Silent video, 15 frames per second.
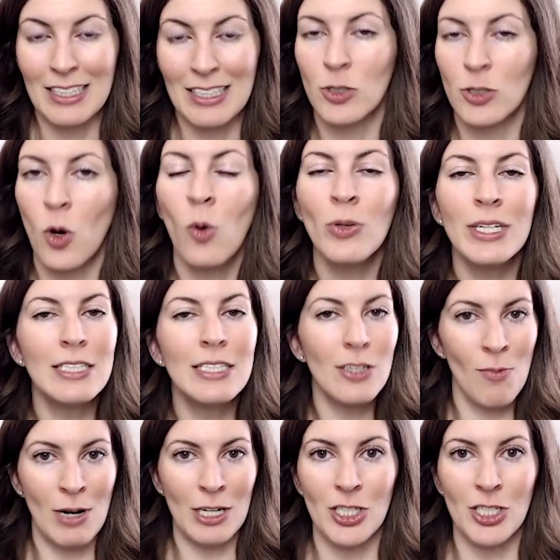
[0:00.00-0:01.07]
There's only so
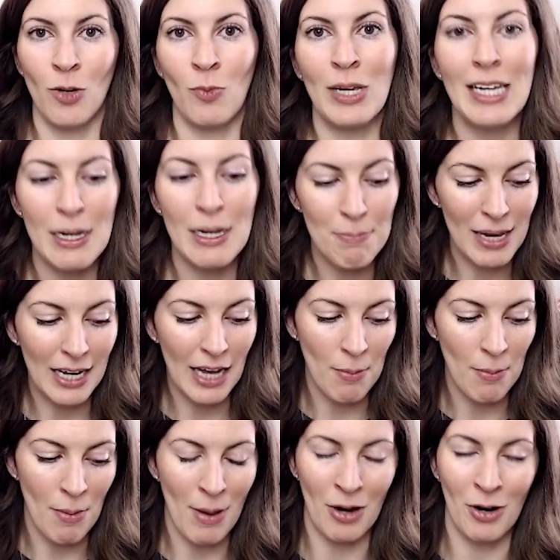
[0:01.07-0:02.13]
much that we can pick up
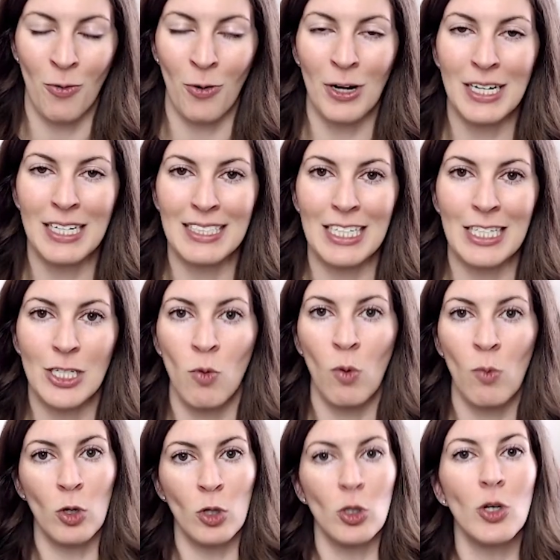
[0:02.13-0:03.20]
about an organization
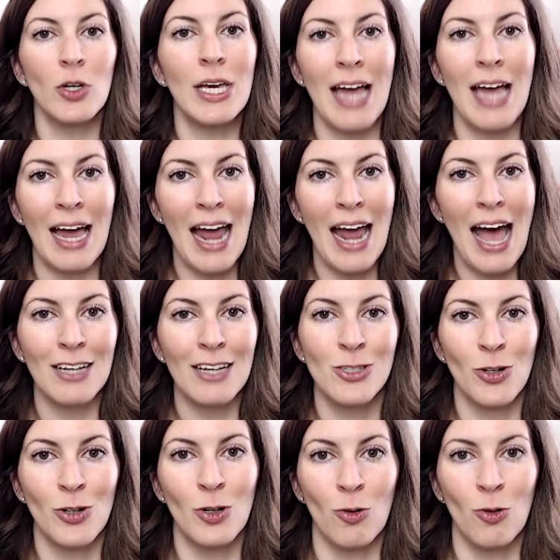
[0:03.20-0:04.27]
when we're looking at
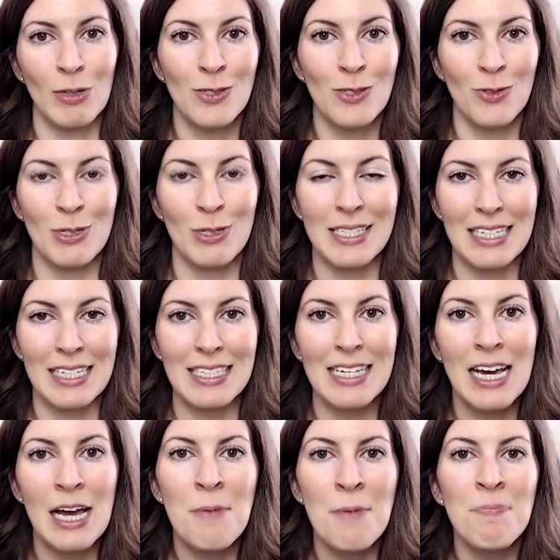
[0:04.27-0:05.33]
external resources
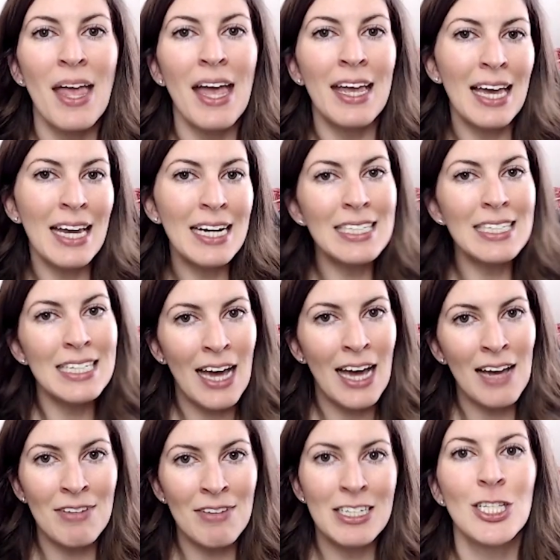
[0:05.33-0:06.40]
and getting to
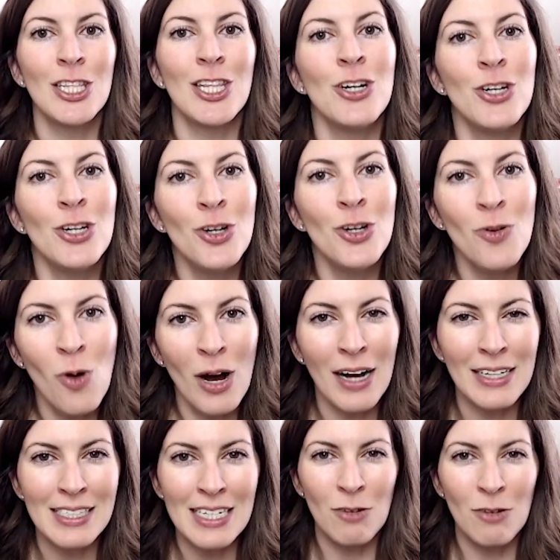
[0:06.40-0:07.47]
dive into the
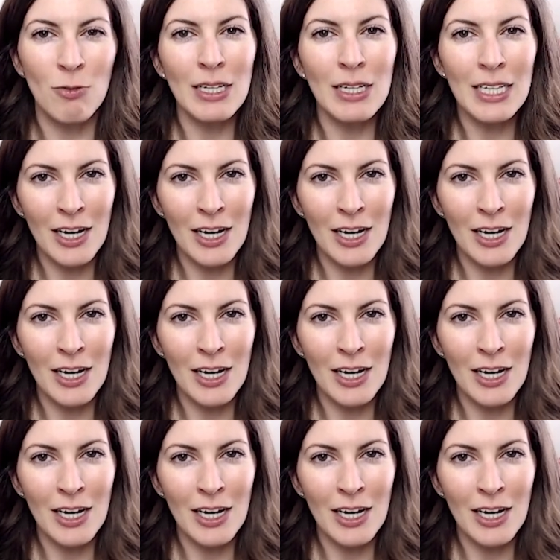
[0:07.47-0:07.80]
nuance and really